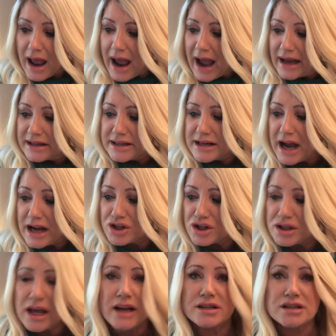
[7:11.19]
and gnashed
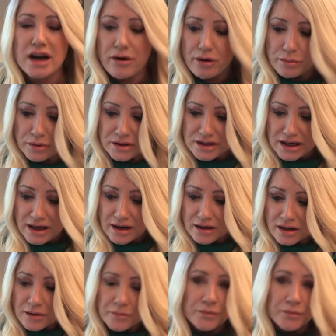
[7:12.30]
their terrible teeth